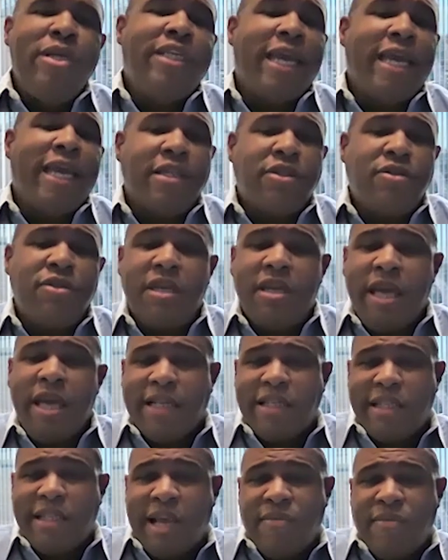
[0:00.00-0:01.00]
take it to the
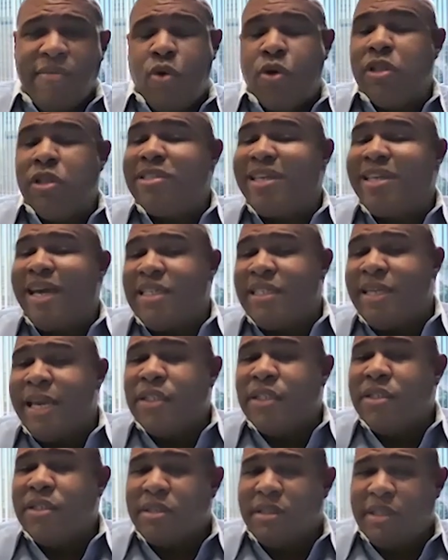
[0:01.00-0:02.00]
next level, or the
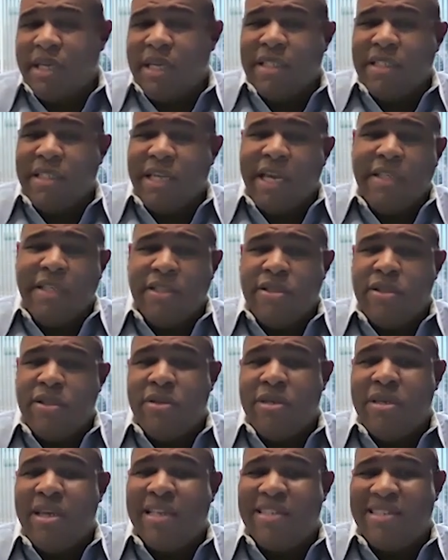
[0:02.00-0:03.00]
Citation 10 takes it to
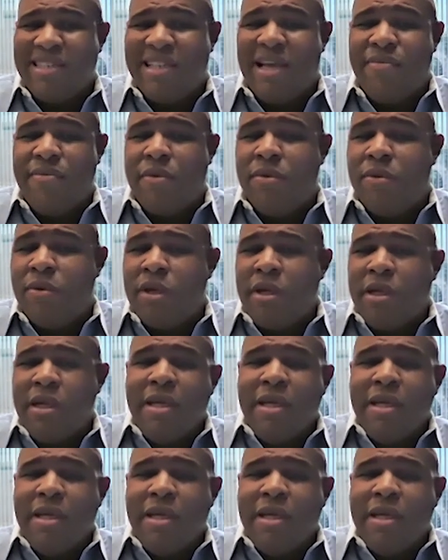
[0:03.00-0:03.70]
the next level.